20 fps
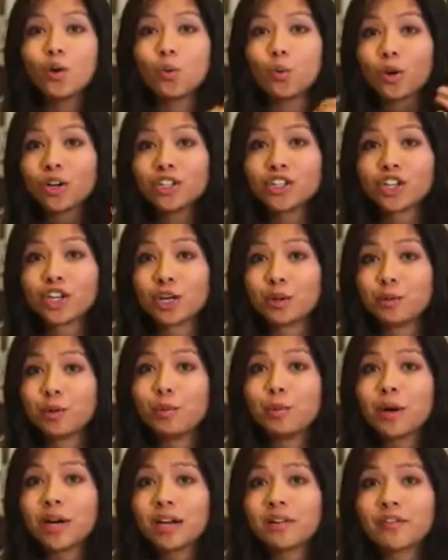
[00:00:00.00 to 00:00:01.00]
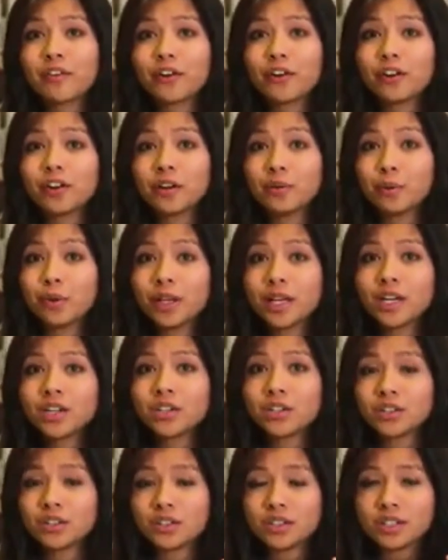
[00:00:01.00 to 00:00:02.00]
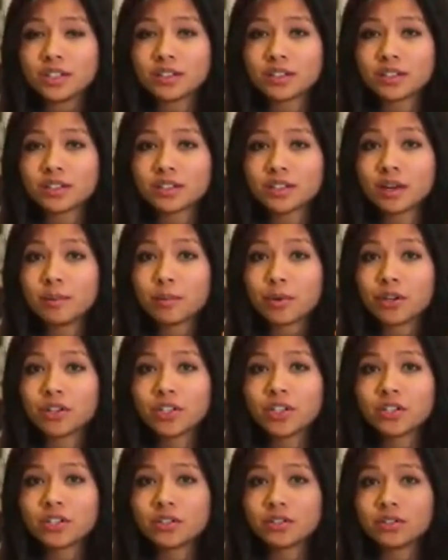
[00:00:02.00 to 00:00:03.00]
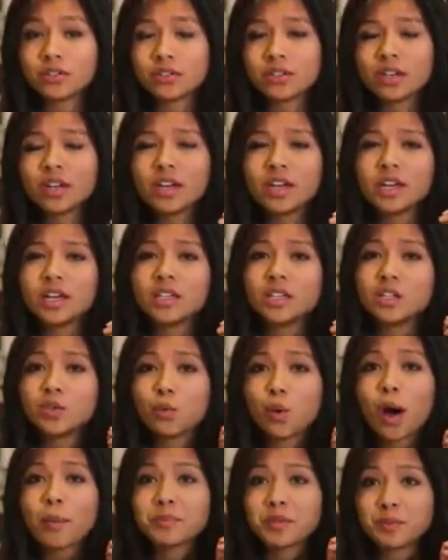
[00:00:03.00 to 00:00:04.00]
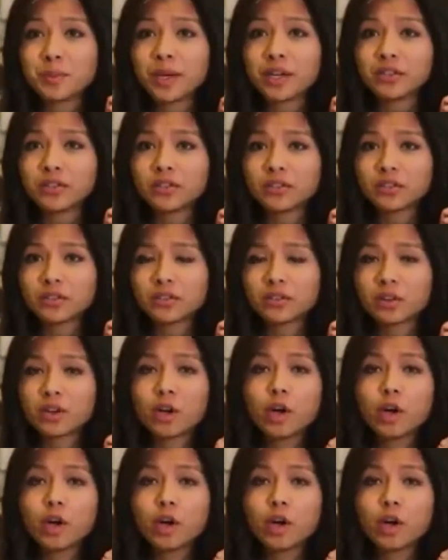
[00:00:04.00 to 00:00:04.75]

One term you might have heard in relation to disks and partitions is swap space.